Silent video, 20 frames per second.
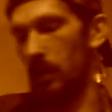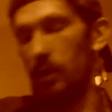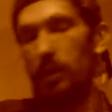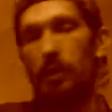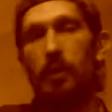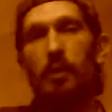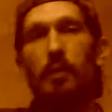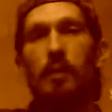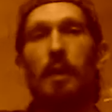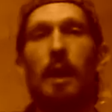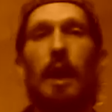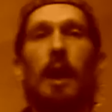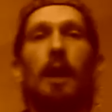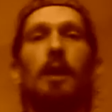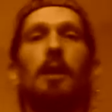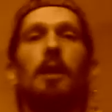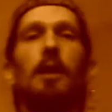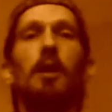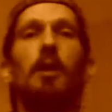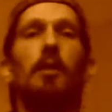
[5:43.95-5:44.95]
could do
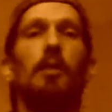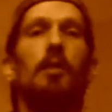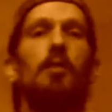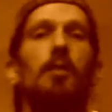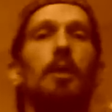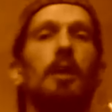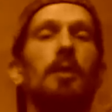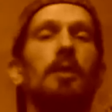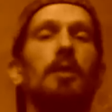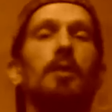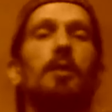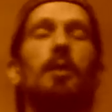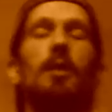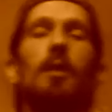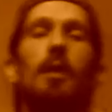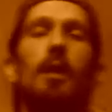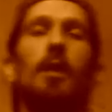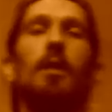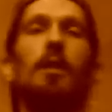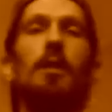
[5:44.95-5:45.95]
that, you know, you can
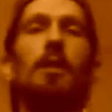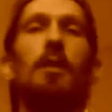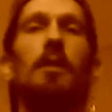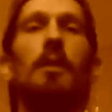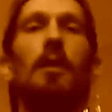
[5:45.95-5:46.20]
start,